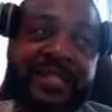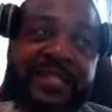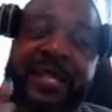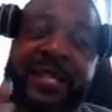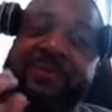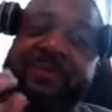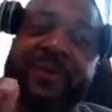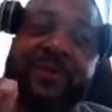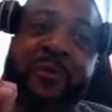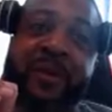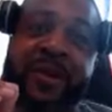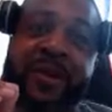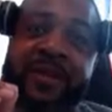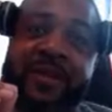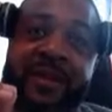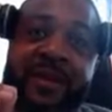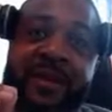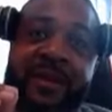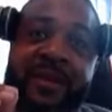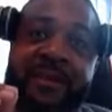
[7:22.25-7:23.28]
sleeping
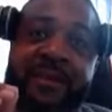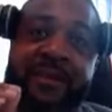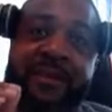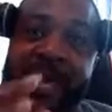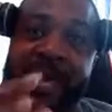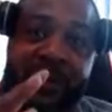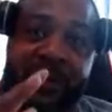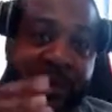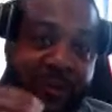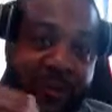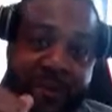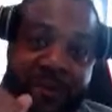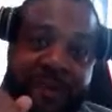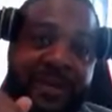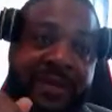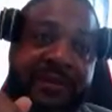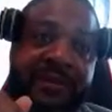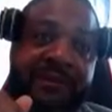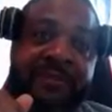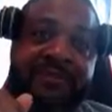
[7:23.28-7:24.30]
with married
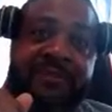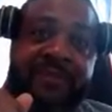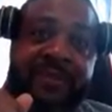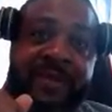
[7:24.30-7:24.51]
women.